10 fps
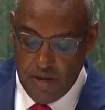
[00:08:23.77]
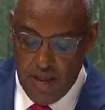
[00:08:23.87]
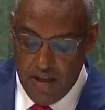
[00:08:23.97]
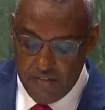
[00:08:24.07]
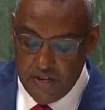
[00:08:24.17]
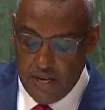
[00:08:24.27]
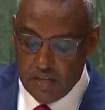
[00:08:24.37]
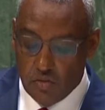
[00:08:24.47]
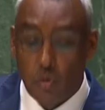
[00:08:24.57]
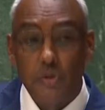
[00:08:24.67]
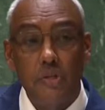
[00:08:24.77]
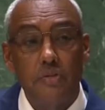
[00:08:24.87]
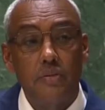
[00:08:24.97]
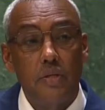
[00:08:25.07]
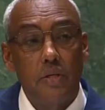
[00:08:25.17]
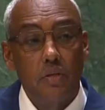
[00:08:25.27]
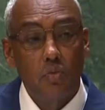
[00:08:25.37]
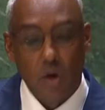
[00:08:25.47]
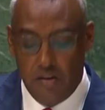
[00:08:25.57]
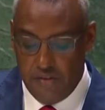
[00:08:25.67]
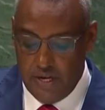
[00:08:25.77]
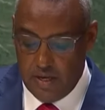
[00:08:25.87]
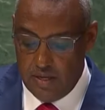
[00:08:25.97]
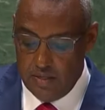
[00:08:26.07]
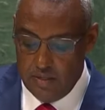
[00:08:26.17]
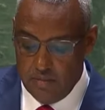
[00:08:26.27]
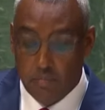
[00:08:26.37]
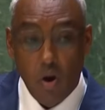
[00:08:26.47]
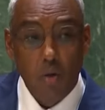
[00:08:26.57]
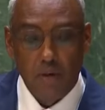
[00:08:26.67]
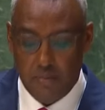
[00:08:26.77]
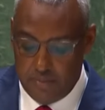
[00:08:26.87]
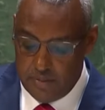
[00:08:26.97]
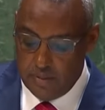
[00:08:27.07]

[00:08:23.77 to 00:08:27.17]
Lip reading: African solutions to African problems.